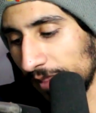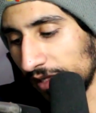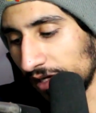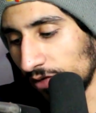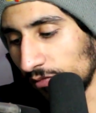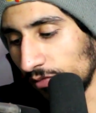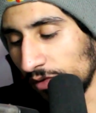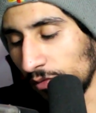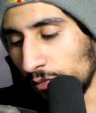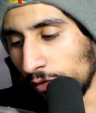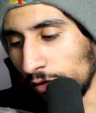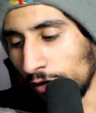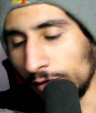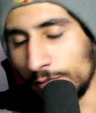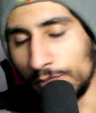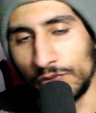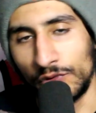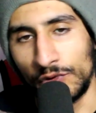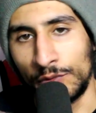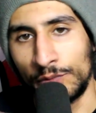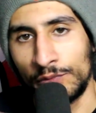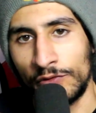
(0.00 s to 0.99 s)
We were a
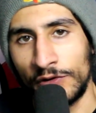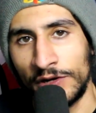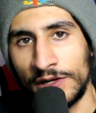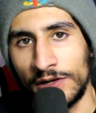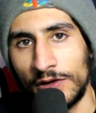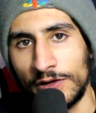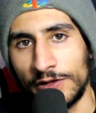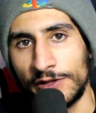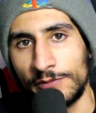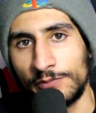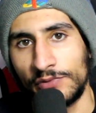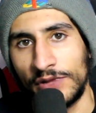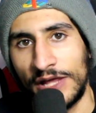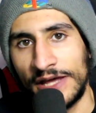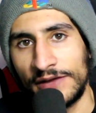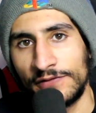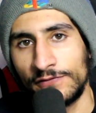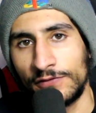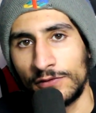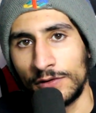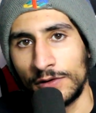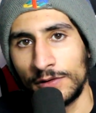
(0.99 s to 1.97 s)
blueprint on the
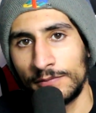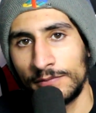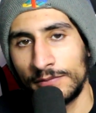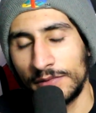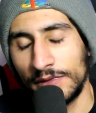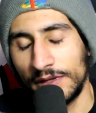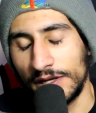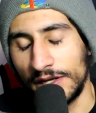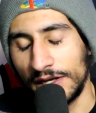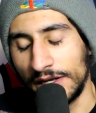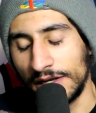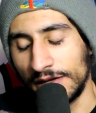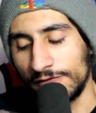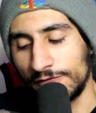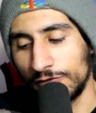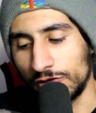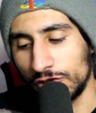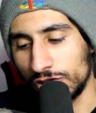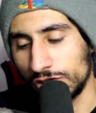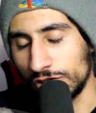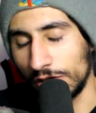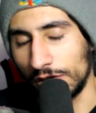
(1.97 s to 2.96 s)
platform,
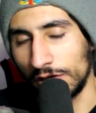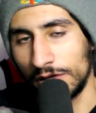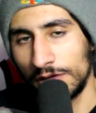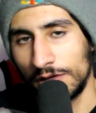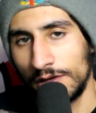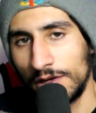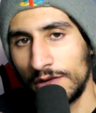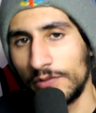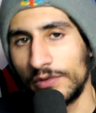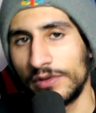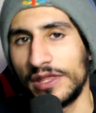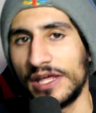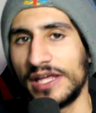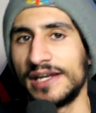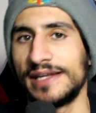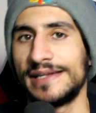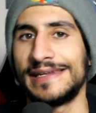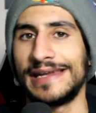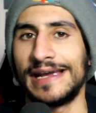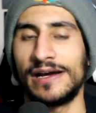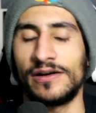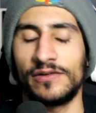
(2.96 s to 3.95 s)
for sure, without
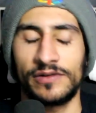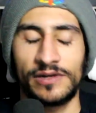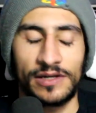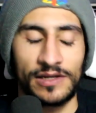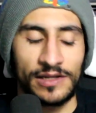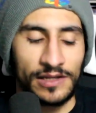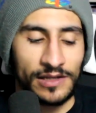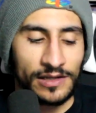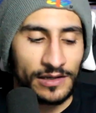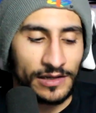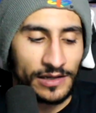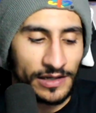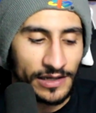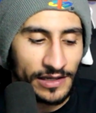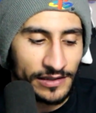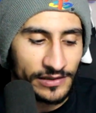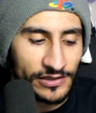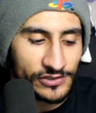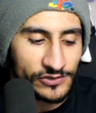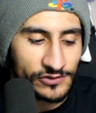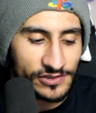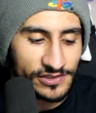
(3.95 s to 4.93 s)
a doubt.
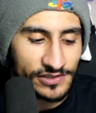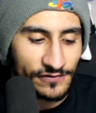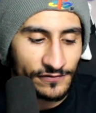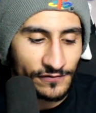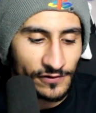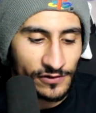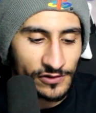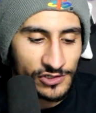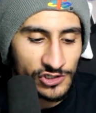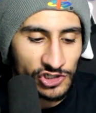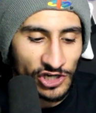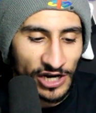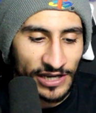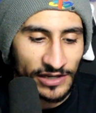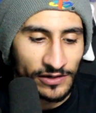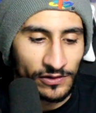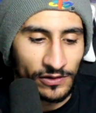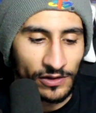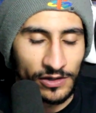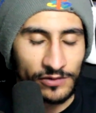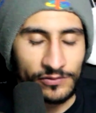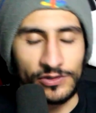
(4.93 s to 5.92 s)
This was the first
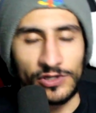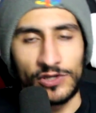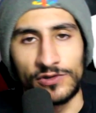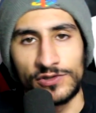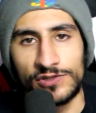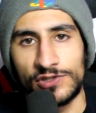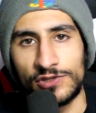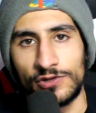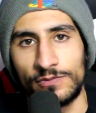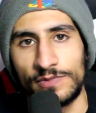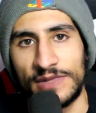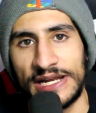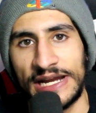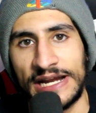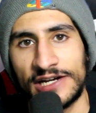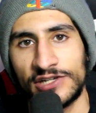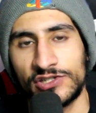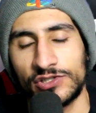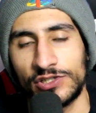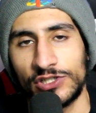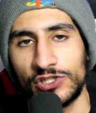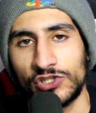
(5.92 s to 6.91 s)
channel on YouTube that
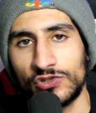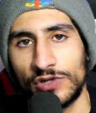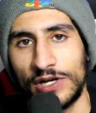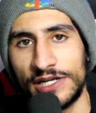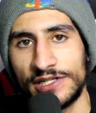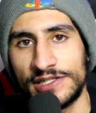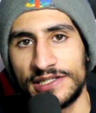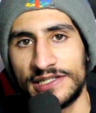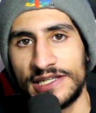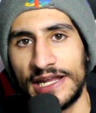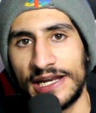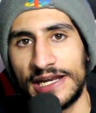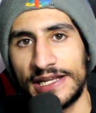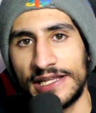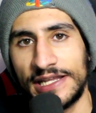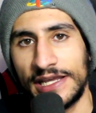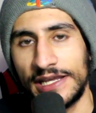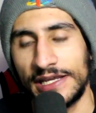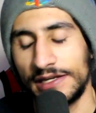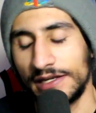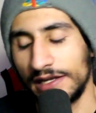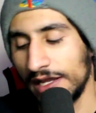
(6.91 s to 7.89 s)
actually tried to
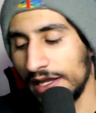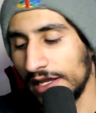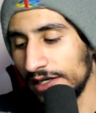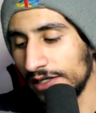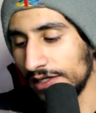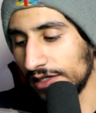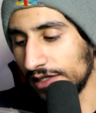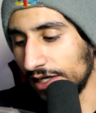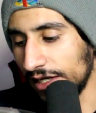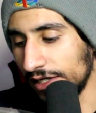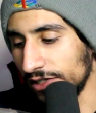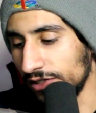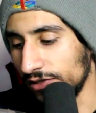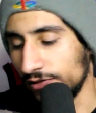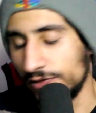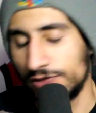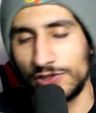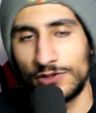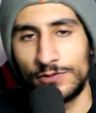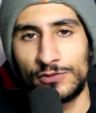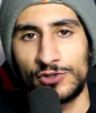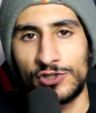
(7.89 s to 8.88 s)
dedicate a
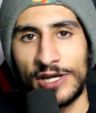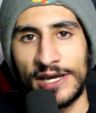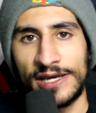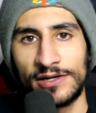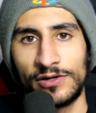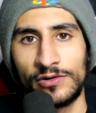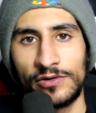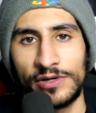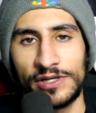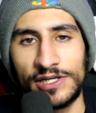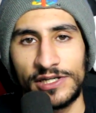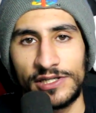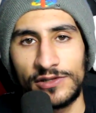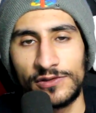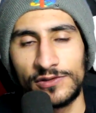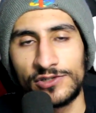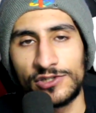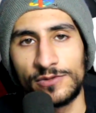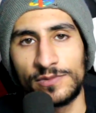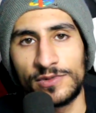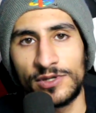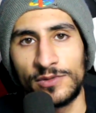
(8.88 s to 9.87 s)
YouTube channel and a
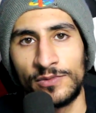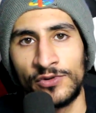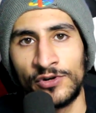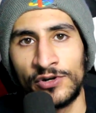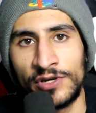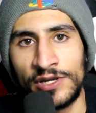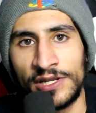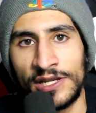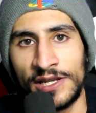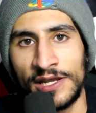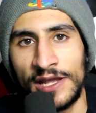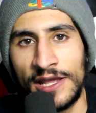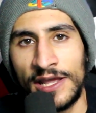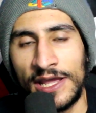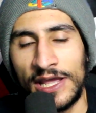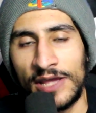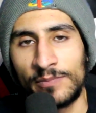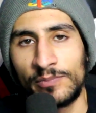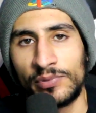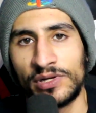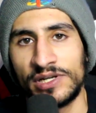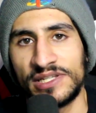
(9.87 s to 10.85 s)
YouTube community
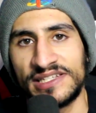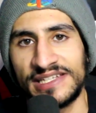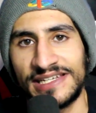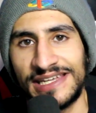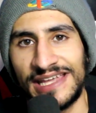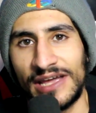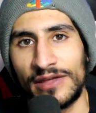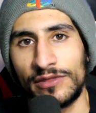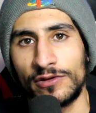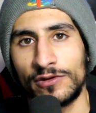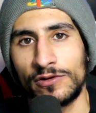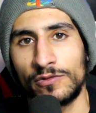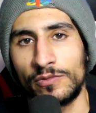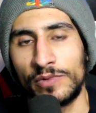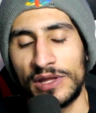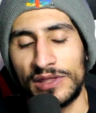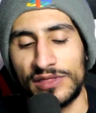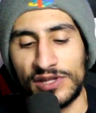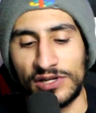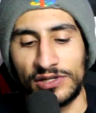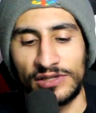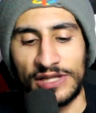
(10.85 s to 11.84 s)
and put it together
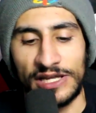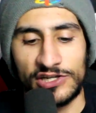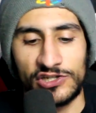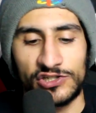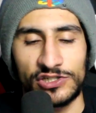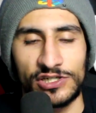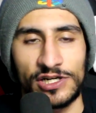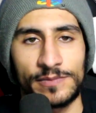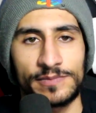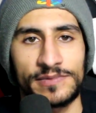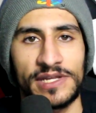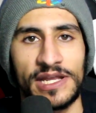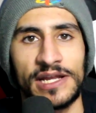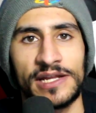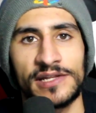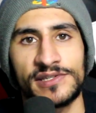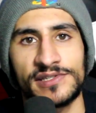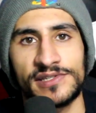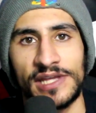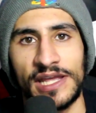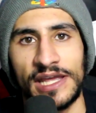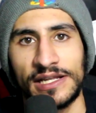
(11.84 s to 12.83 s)
with collection
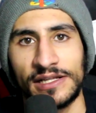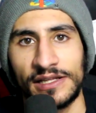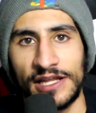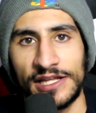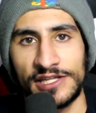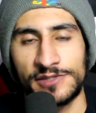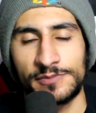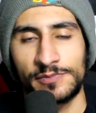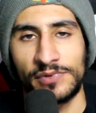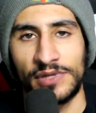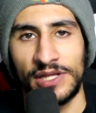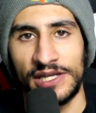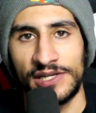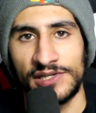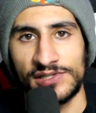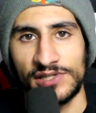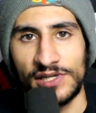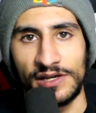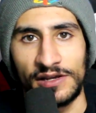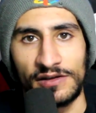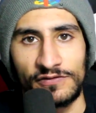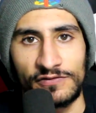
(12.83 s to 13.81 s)
updates and Let's
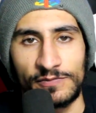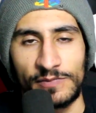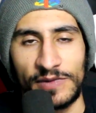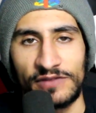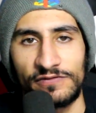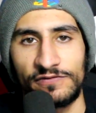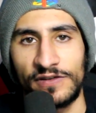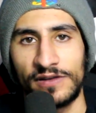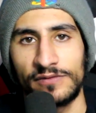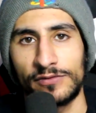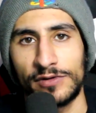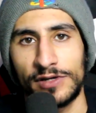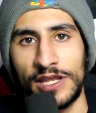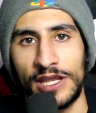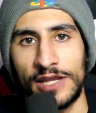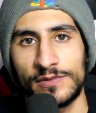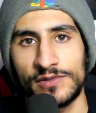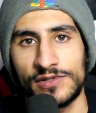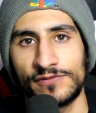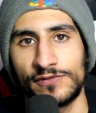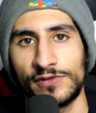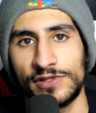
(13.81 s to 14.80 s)
Plays of my favorite
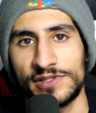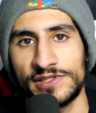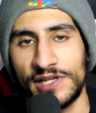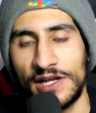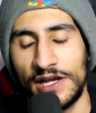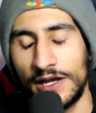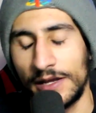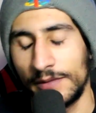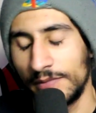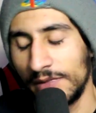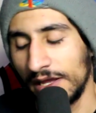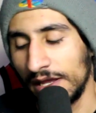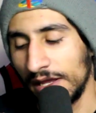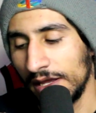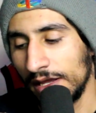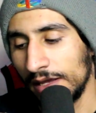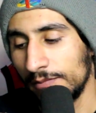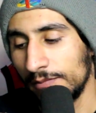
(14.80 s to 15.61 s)
games of all time,